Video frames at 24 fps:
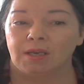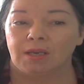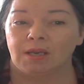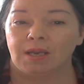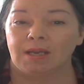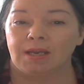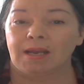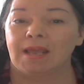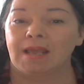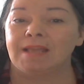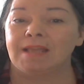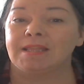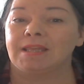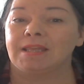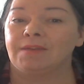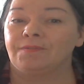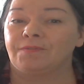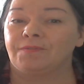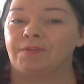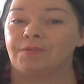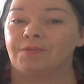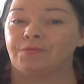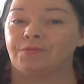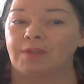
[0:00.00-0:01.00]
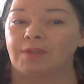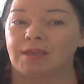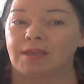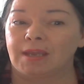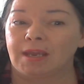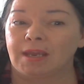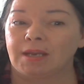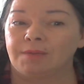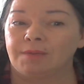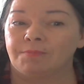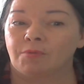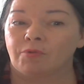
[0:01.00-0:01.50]
In eighteen
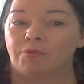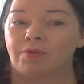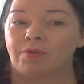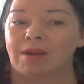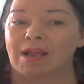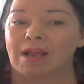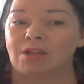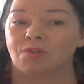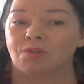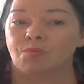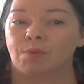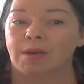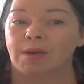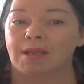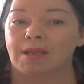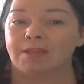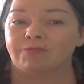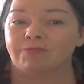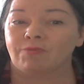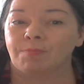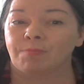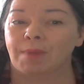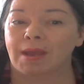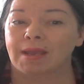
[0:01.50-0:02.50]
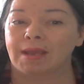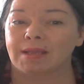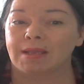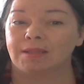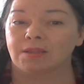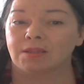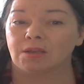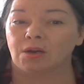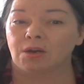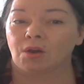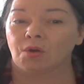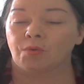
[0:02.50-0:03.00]
fifteen, Marie Antoinette's
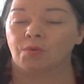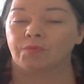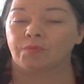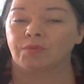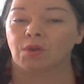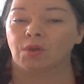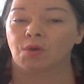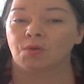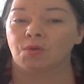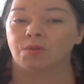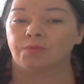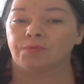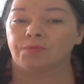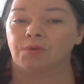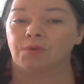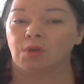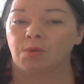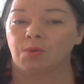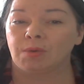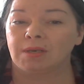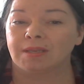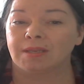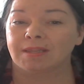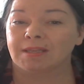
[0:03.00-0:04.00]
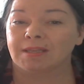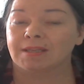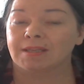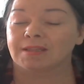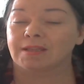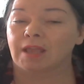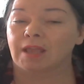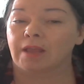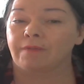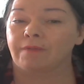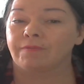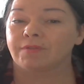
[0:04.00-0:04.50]
remains, along with those of Louis the
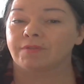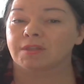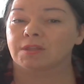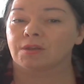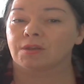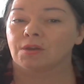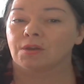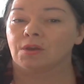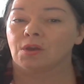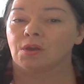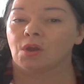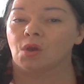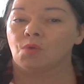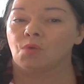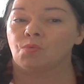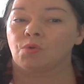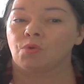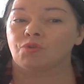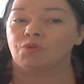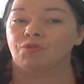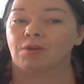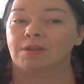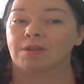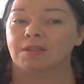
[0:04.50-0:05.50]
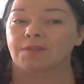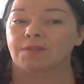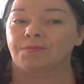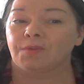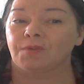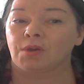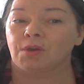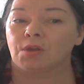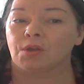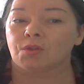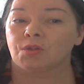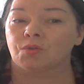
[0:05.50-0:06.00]
sixteenth, were
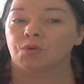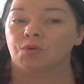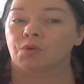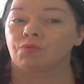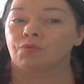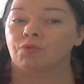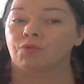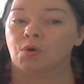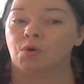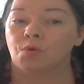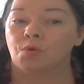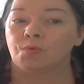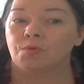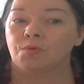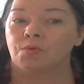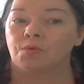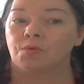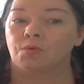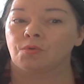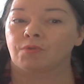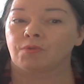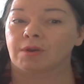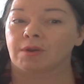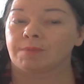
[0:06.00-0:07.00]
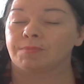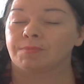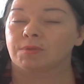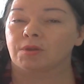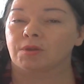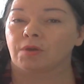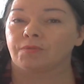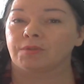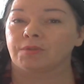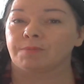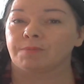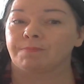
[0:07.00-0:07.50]
transferred to the royal crypt
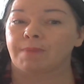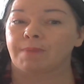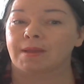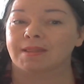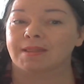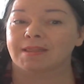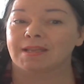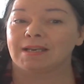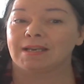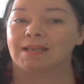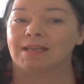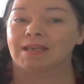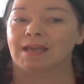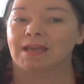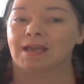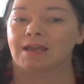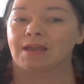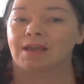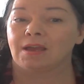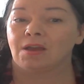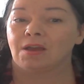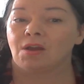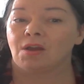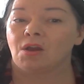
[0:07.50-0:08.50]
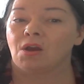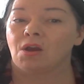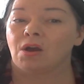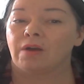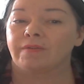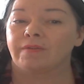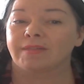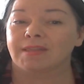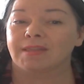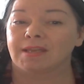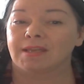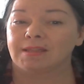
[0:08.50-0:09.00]
of the Basilica
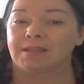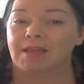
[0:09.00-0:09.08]
of Saint